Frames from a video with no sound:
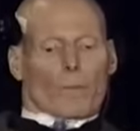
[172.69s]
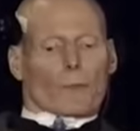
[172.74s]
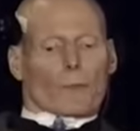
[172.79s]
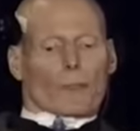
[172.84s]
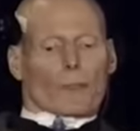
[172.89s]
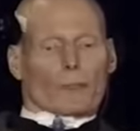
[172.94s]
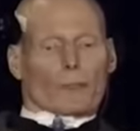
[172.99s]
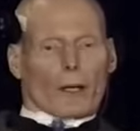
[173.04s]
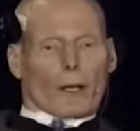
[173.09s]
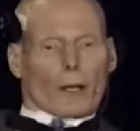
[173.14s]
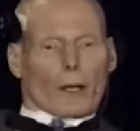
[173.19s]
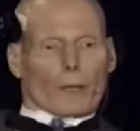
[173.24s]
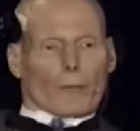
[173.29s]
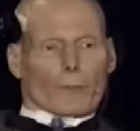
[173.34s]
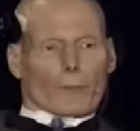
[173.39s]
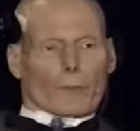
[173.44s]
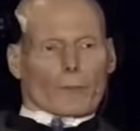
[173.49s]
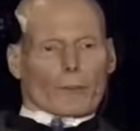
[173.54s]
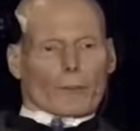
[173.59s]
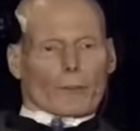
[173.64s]
the
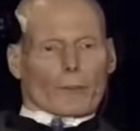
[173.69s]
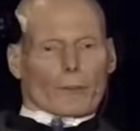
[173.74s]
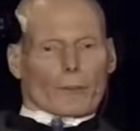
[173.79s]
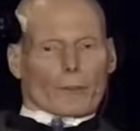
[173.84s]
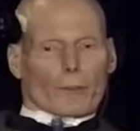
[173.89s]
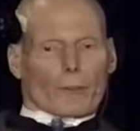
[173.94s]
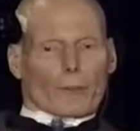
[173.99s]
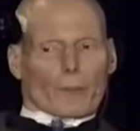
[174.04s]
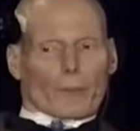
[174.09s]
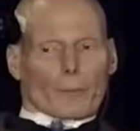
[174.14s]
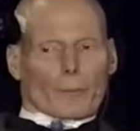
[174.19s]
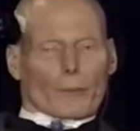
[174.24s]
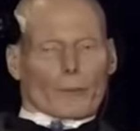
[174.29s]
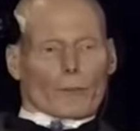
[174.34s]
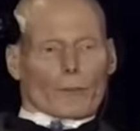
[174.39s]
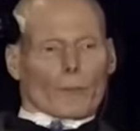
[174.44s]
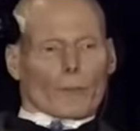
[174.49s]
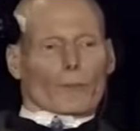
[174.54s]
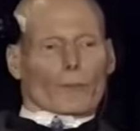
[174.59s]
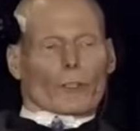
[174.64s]
time of physical
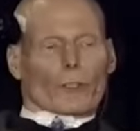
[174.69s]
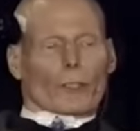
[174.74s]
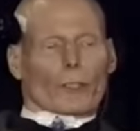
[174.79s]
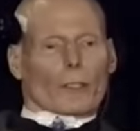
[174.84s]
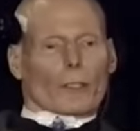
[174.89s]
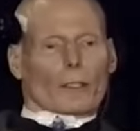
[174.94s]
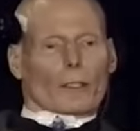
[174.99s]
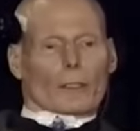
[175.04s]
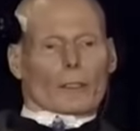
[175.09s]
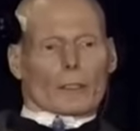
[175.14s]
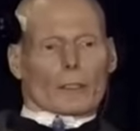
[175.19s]
therapists using it.